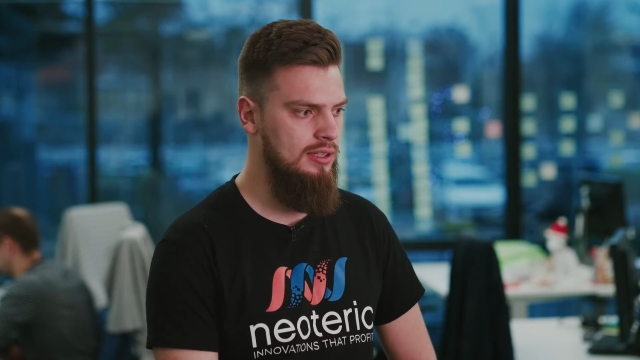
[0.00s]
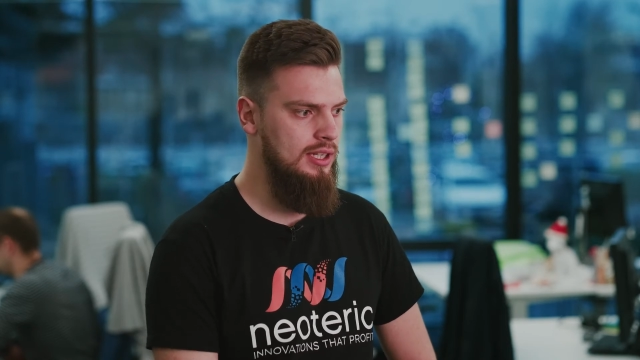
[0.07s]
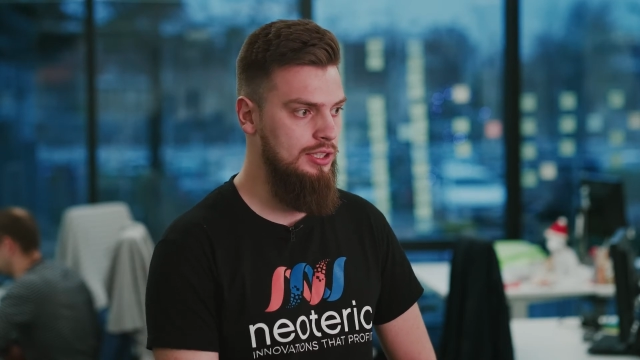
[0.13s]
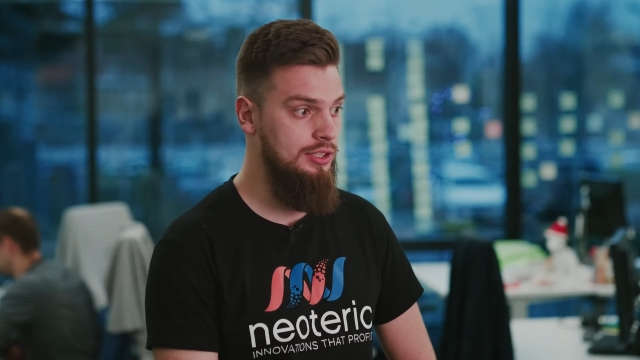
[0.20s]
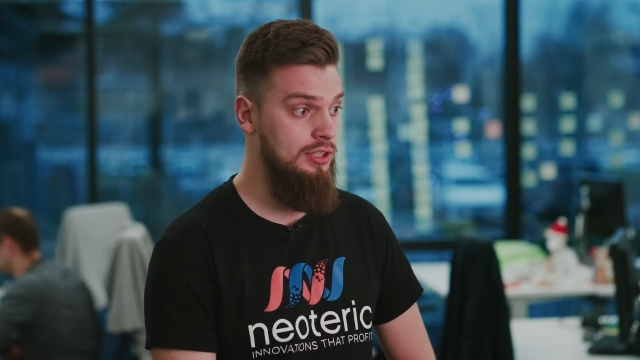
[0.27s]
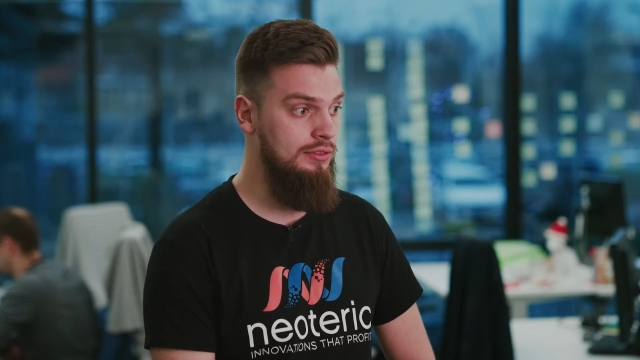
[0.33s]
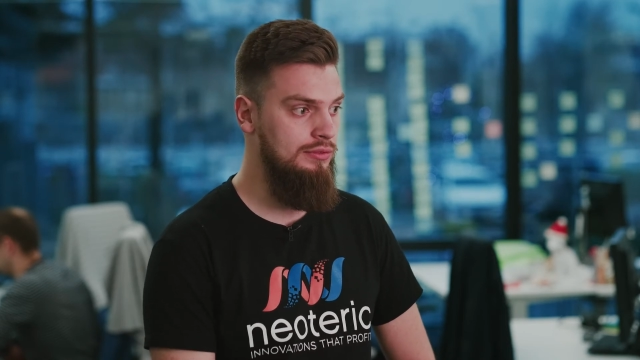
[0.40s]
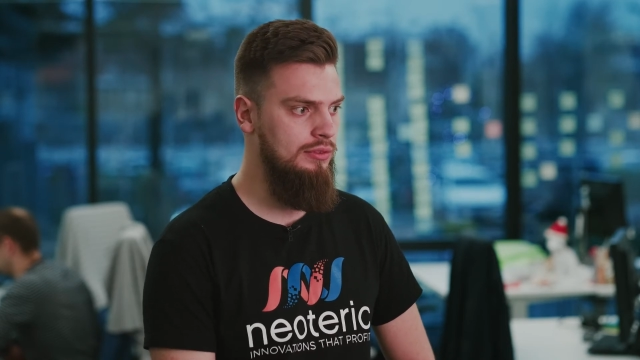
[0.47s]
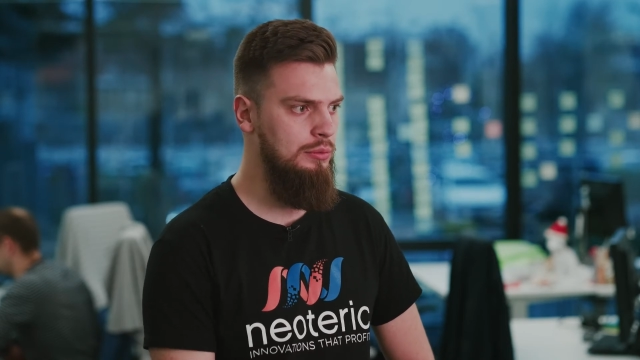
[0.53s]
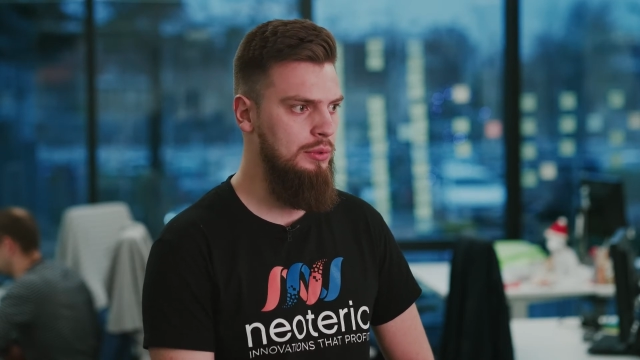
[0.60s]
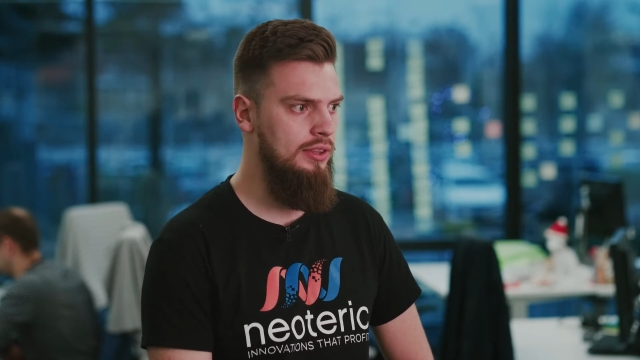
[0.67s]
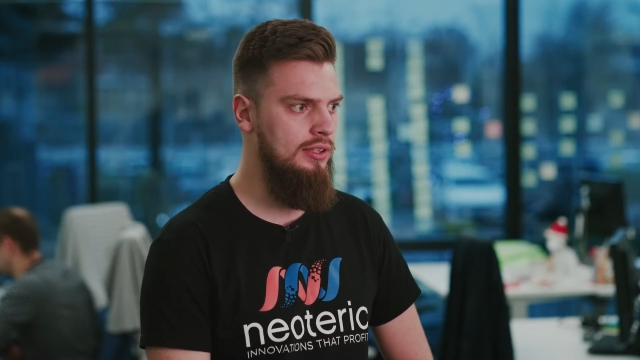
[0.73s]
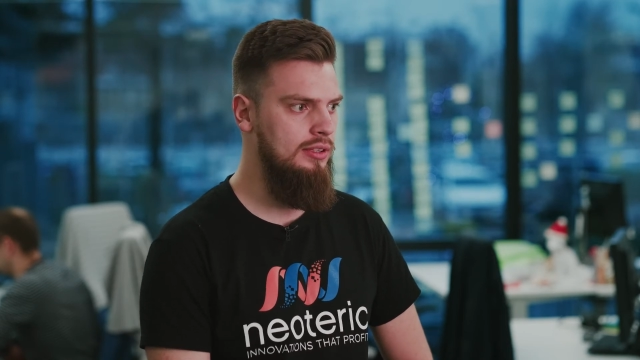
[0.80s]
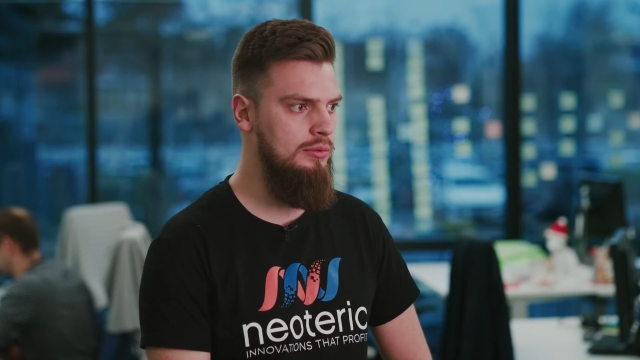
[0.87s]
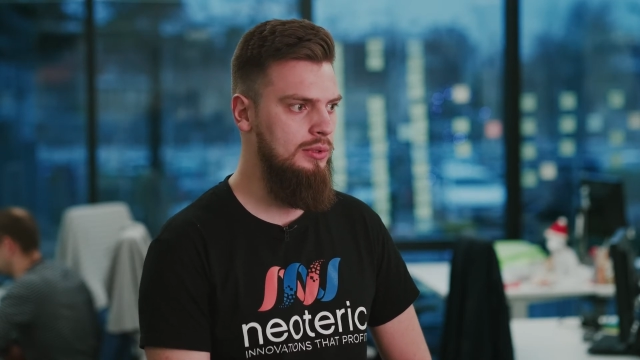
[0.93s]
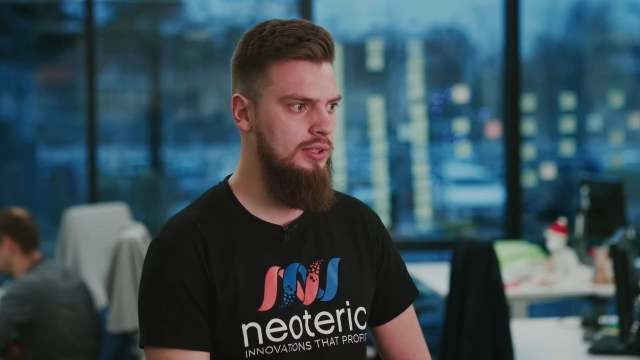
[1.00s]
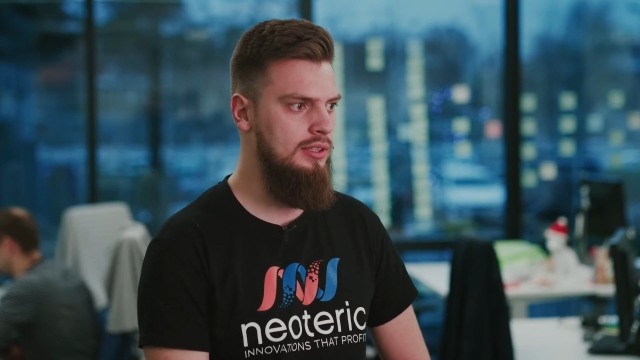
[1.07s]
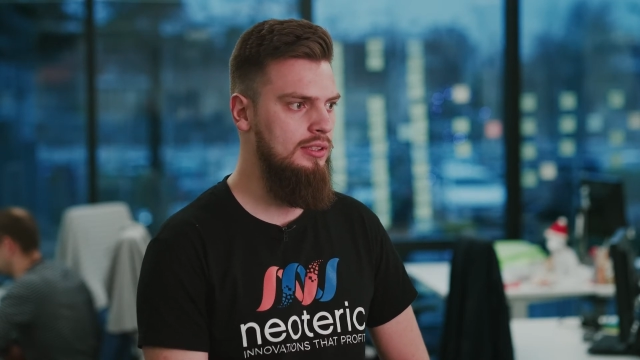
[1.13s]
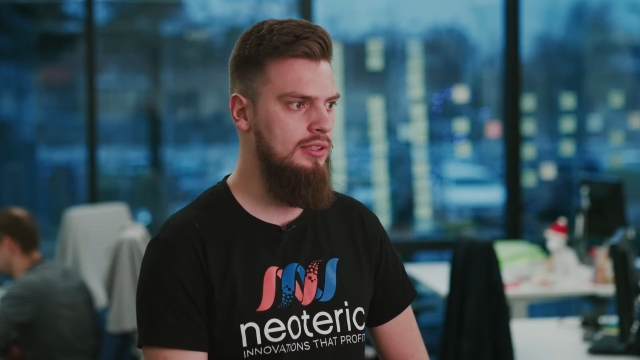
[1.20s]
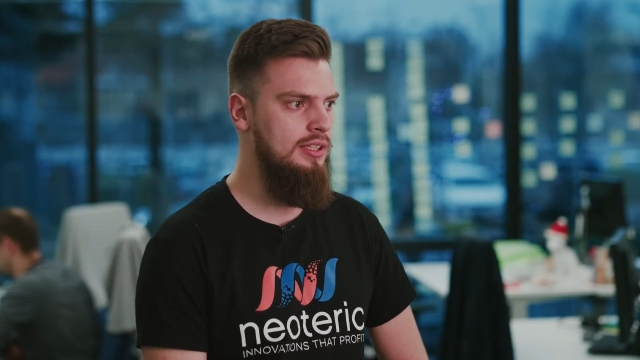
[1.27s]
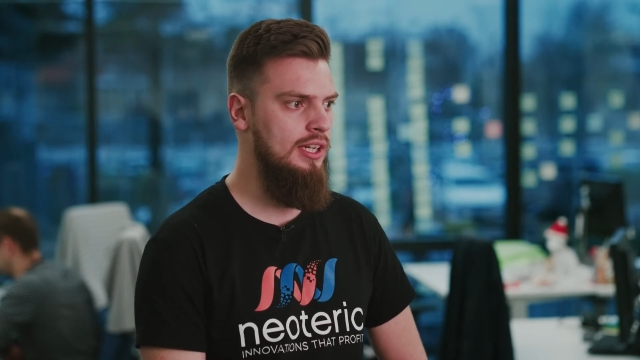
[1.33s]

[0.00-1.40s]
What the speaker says: achieve with